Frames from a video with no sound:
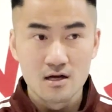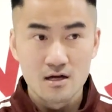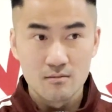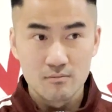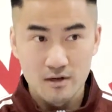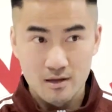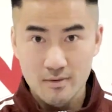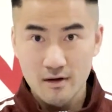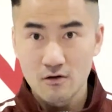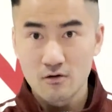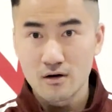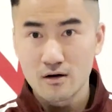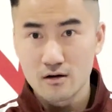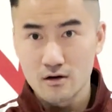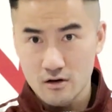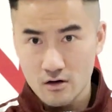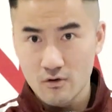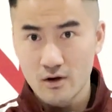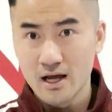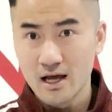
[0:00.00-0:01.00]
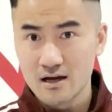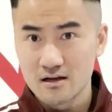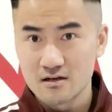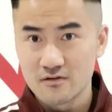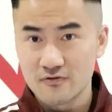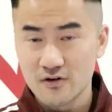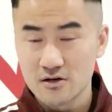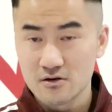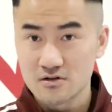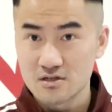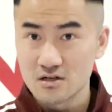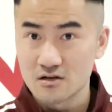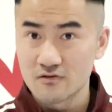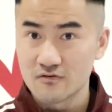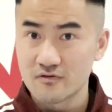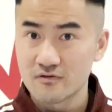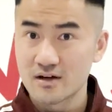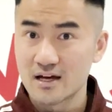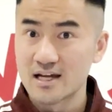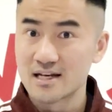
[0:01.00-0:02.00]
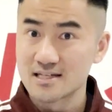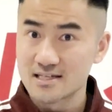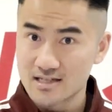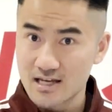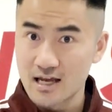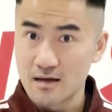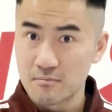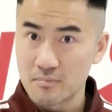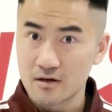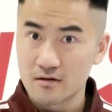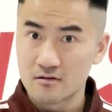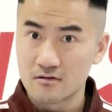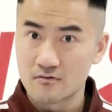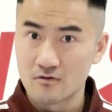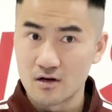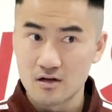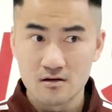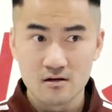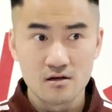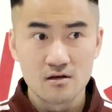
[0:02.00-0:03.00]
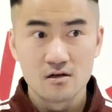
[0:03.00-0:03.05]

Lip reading: but about knowing how to defend yourself and escaping, right?